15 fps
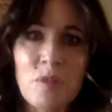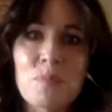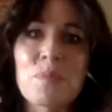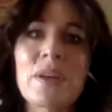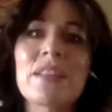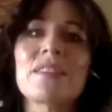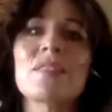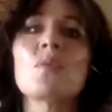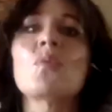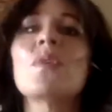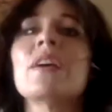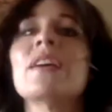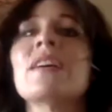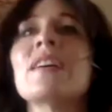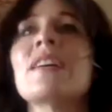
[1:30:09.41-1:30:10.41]
But
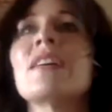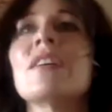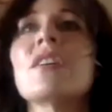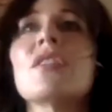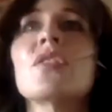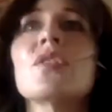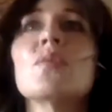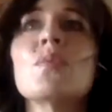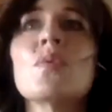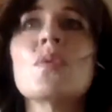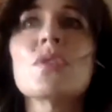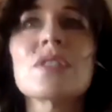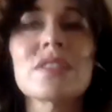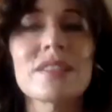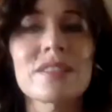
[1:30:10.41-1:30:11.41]
where the
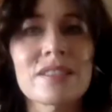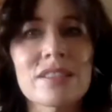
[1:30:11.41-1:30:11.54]
waters